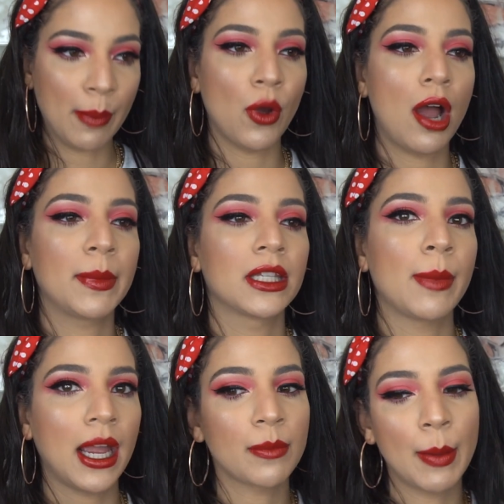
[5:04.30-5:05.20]
my mom in the
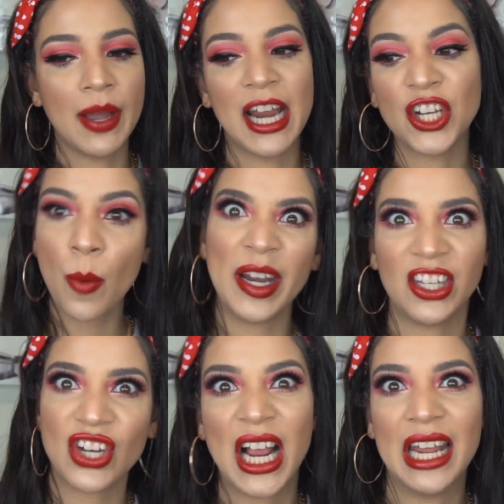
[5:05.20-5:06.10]
back of my mind, go back
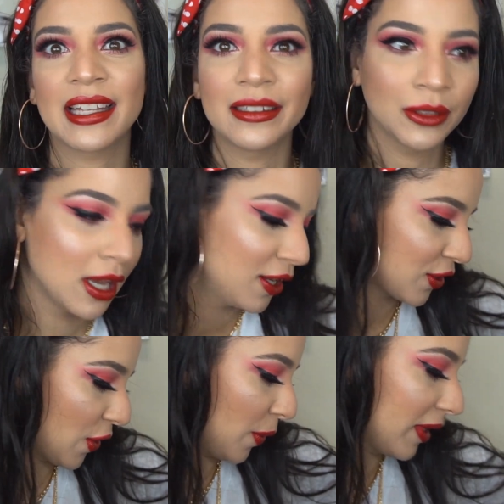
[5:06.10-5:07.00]
to chocolate on.
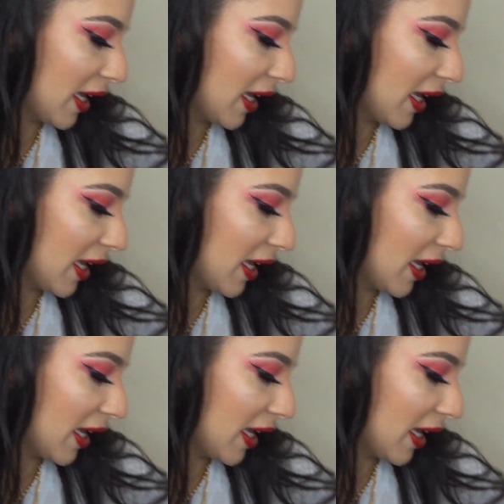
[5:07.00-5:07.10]
So